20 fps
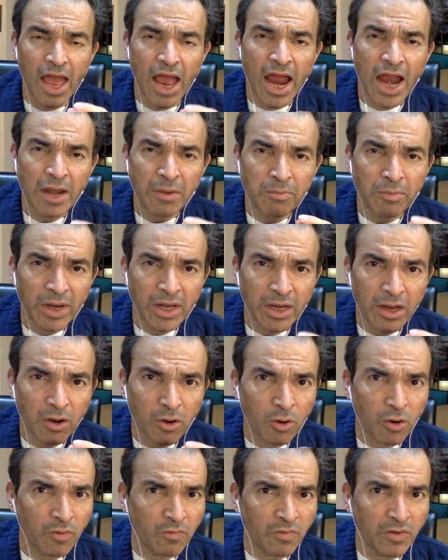Att made the
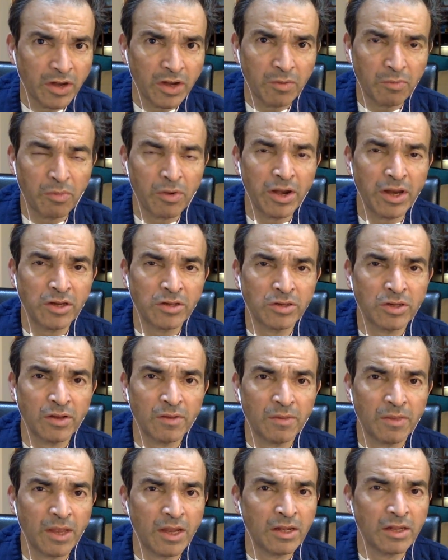confident
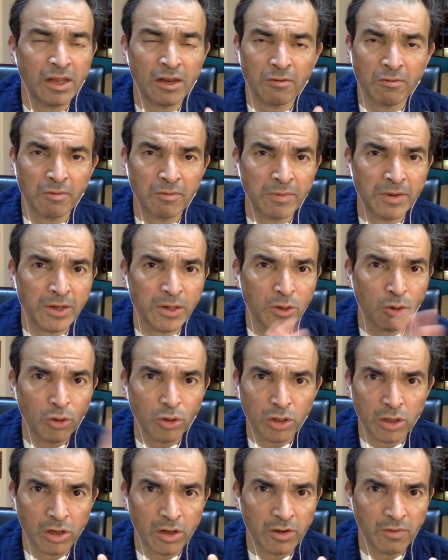prediction that there will be no
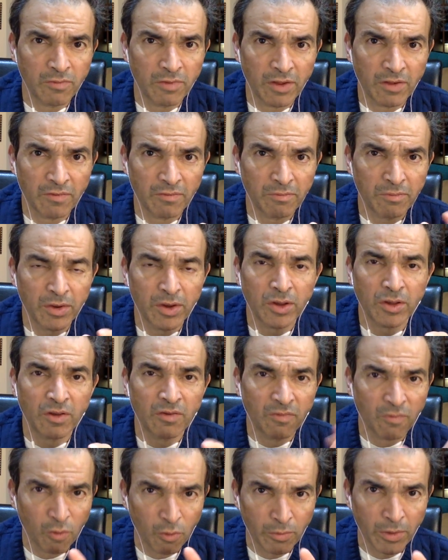third wave because
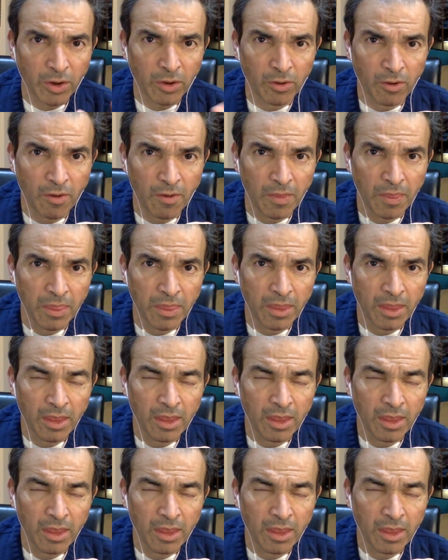of Omicron.